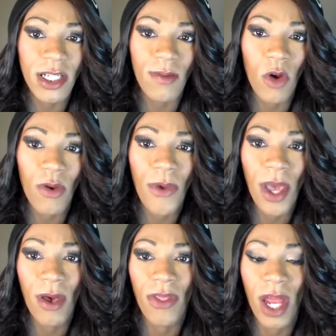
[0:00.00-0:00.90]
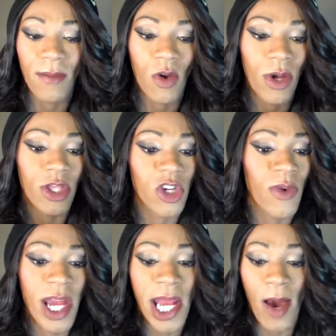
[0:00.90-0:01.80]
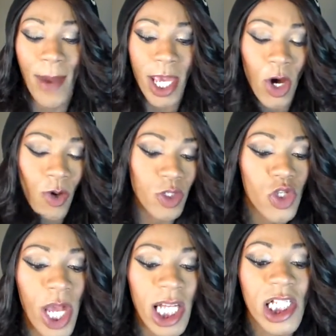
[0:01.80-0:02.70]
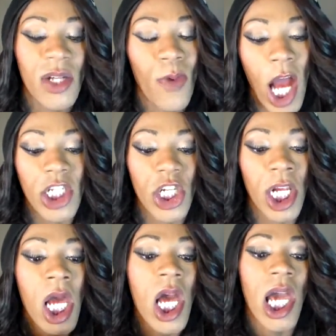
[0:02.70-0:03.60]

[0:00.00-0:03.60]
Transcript: dysmorphia that I'm going through right now, my own trans depression.